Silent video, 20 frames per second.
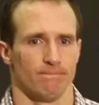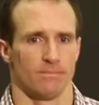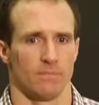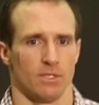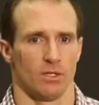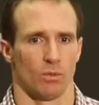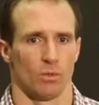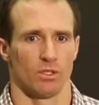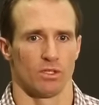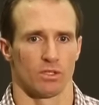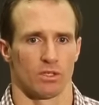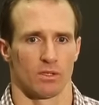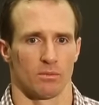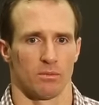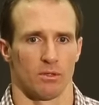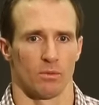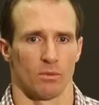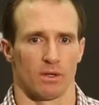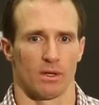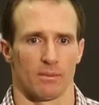you know when you're going to
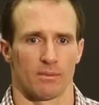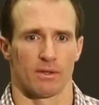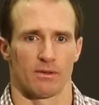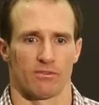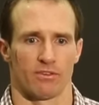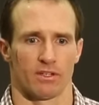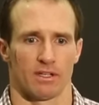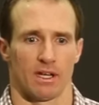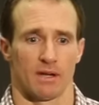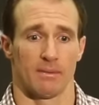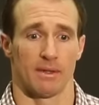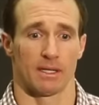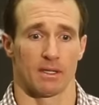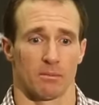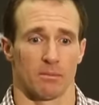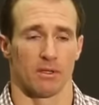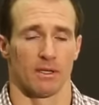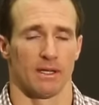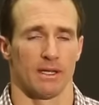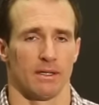put one up there for you got to make a
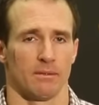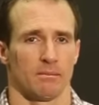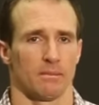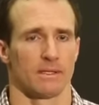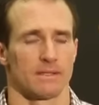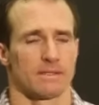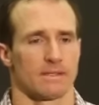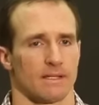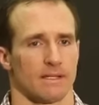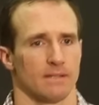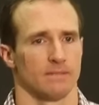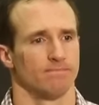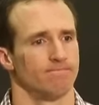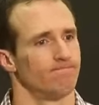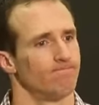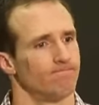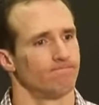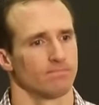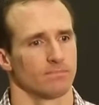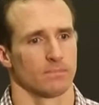play. But um,
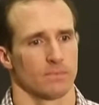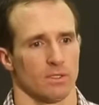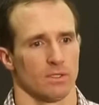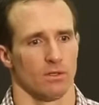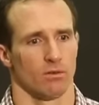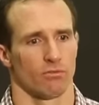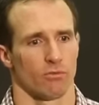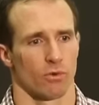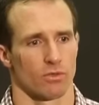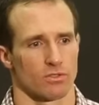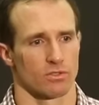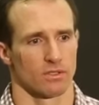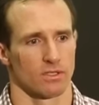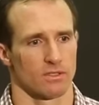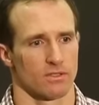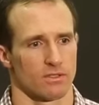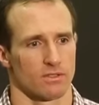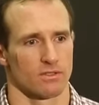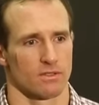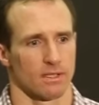you know, unfortunately,
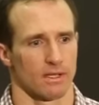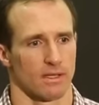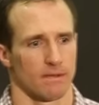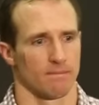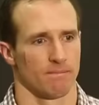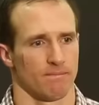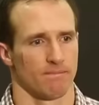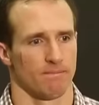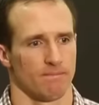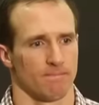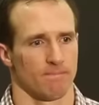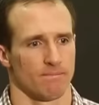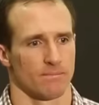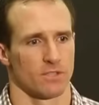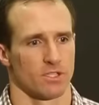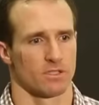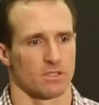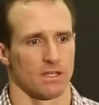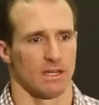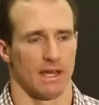just um,
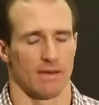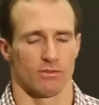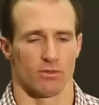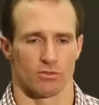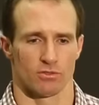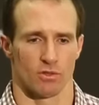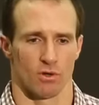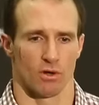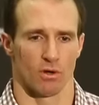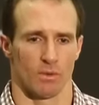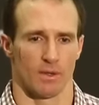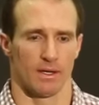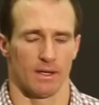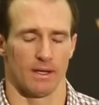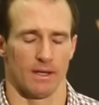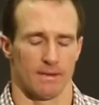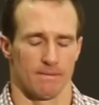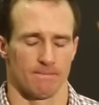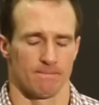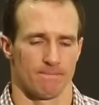just didn't have those go our way
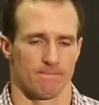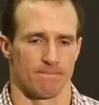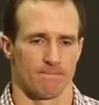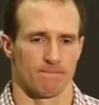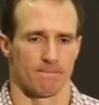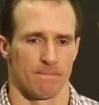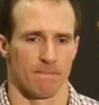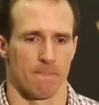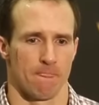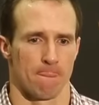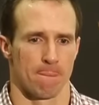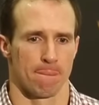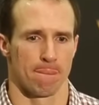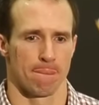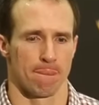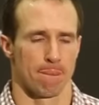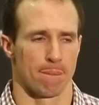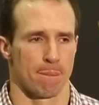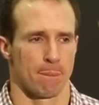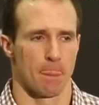today.
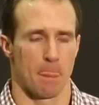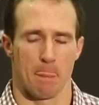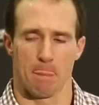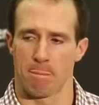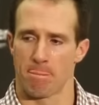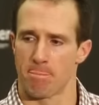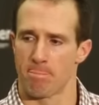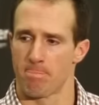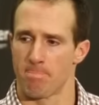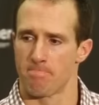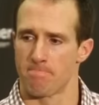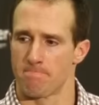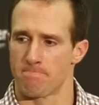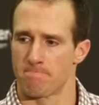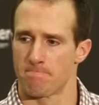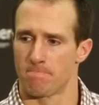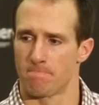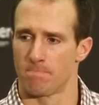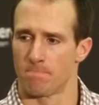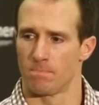Did time of possession
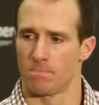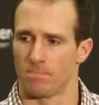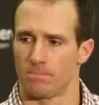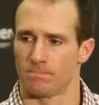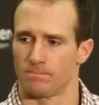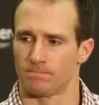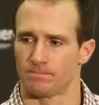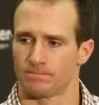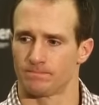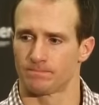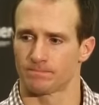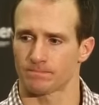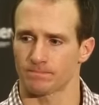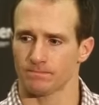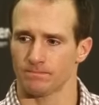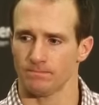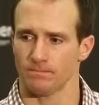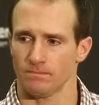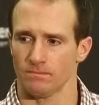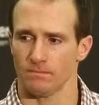kind of compress the
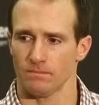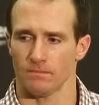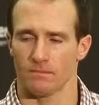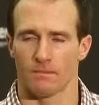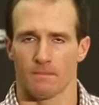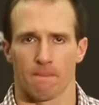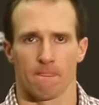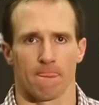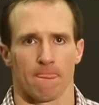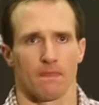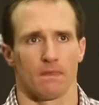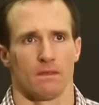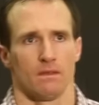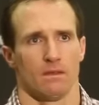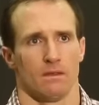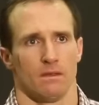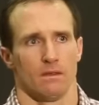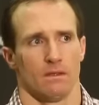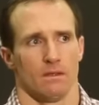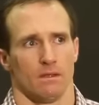second half? I guess kind of
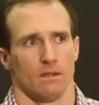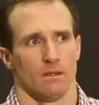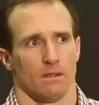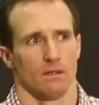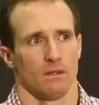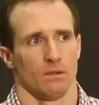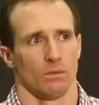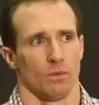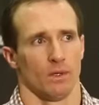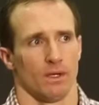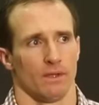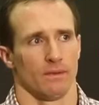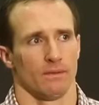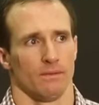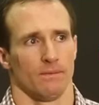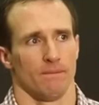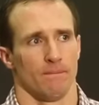force you guys. well.